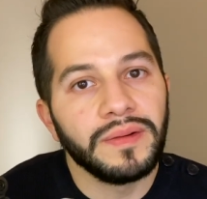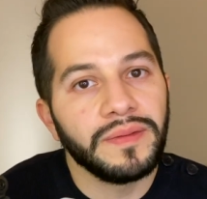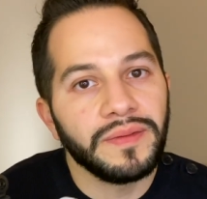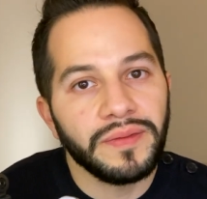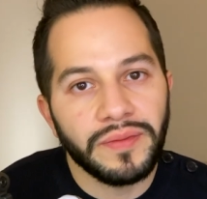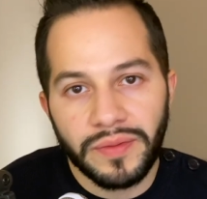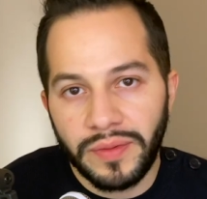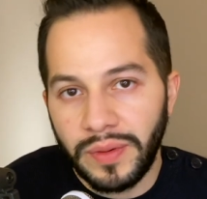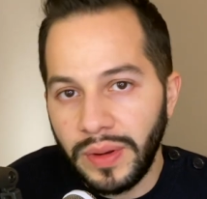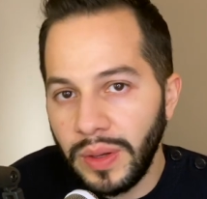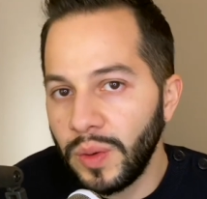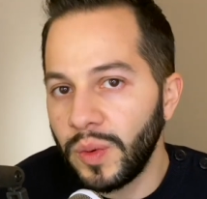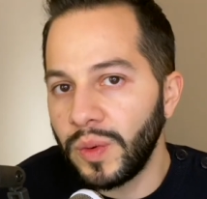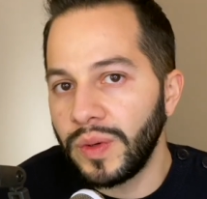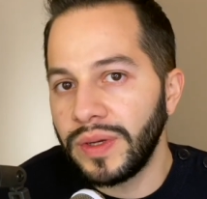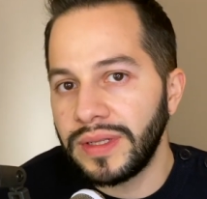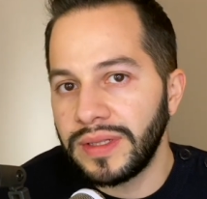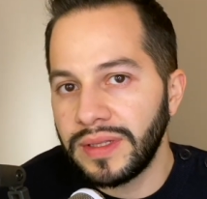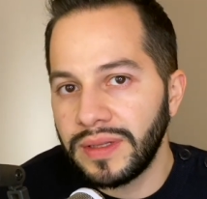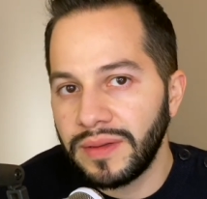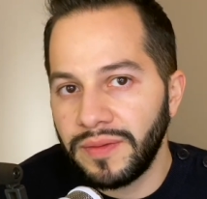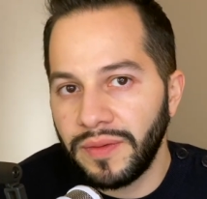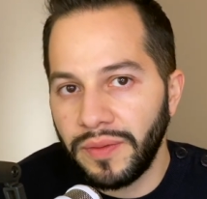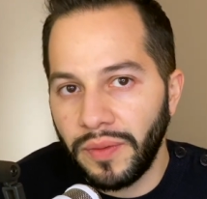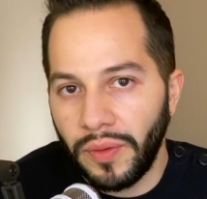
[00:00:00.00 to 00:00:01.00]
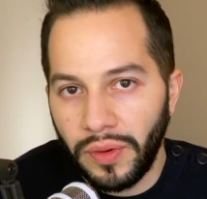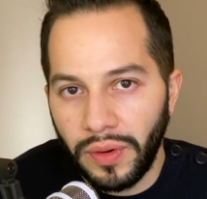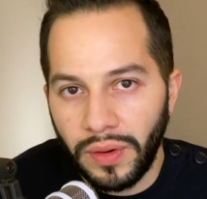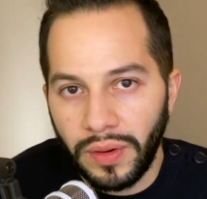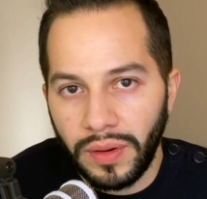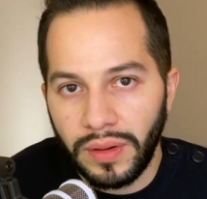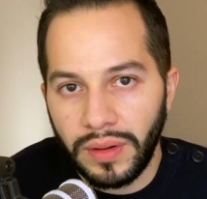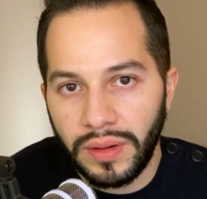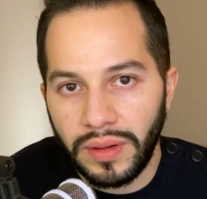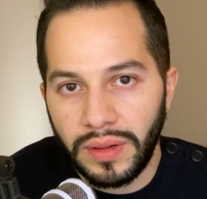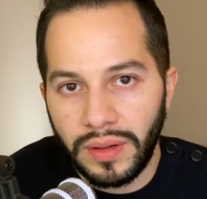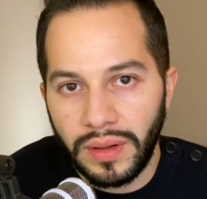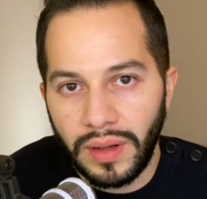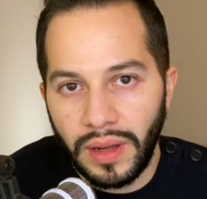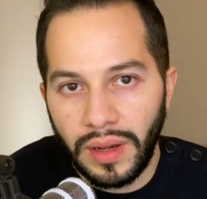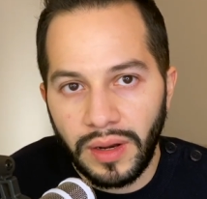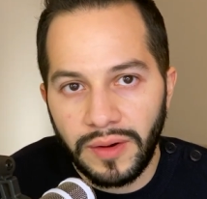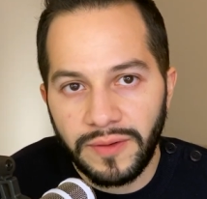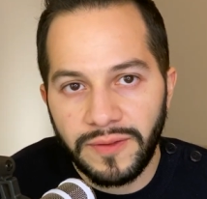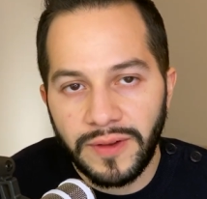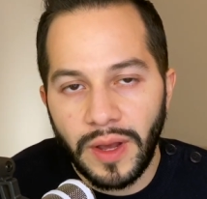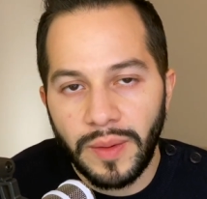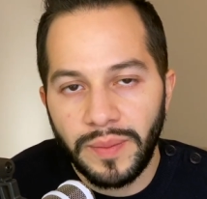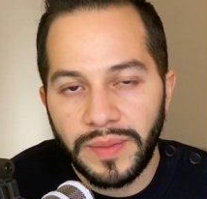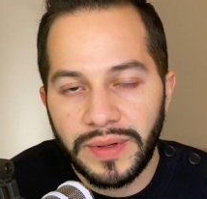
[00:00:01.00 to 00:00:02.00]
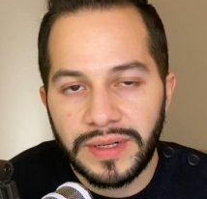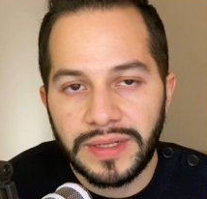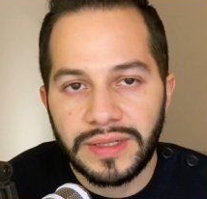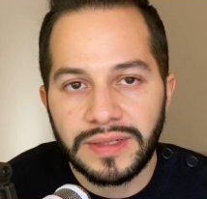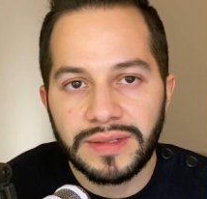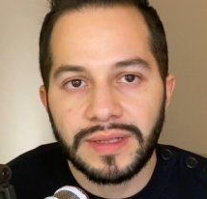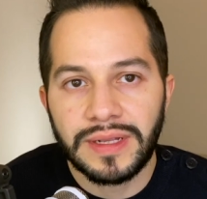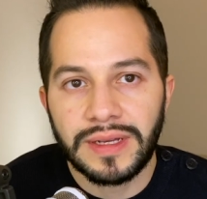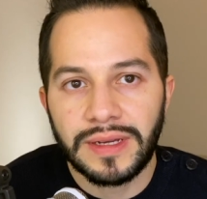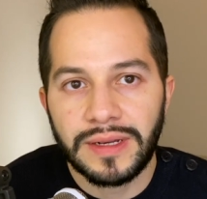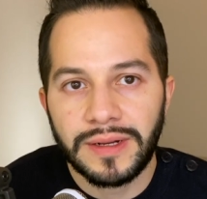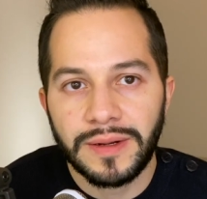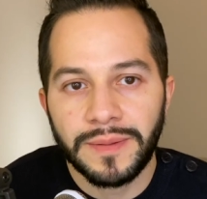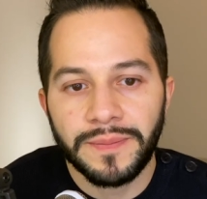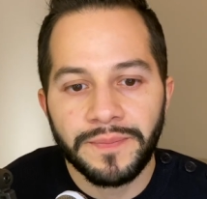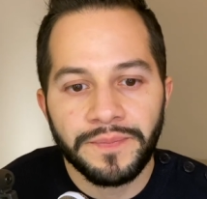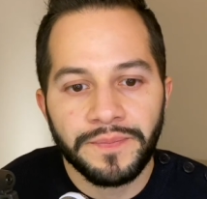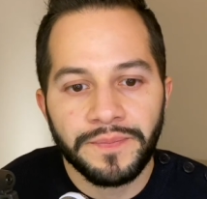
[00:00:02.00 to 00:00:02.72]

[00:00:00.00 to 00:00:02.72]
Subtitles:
frequent for a lot of companies that